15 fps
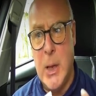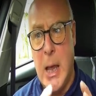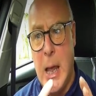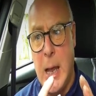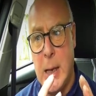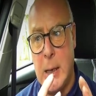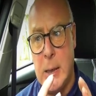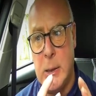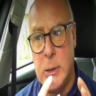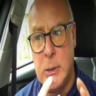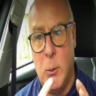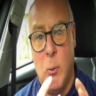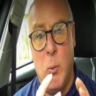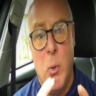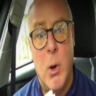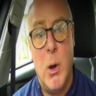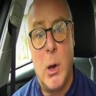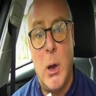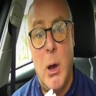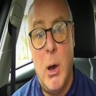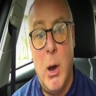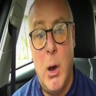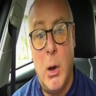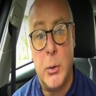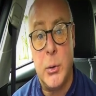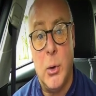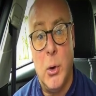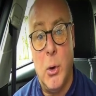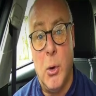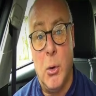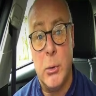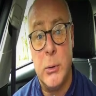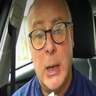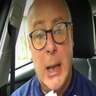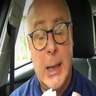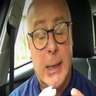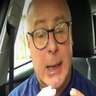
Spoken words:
and work hard on